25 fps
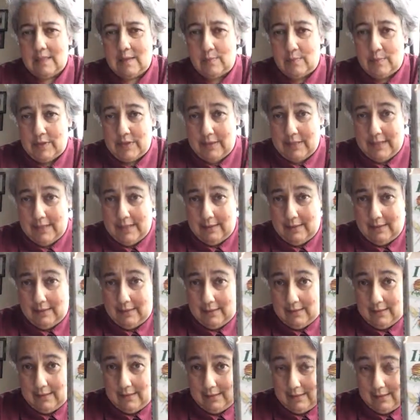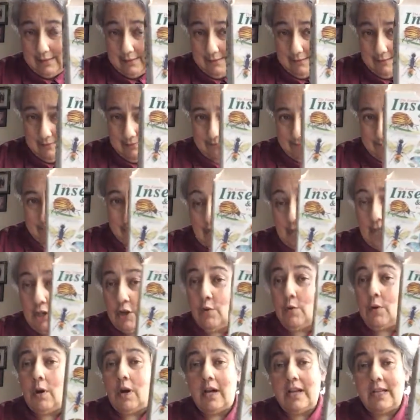spiders. I
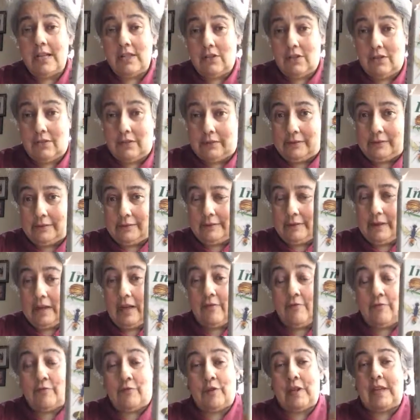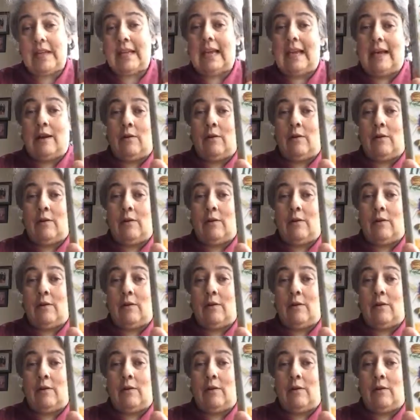know I do. I freak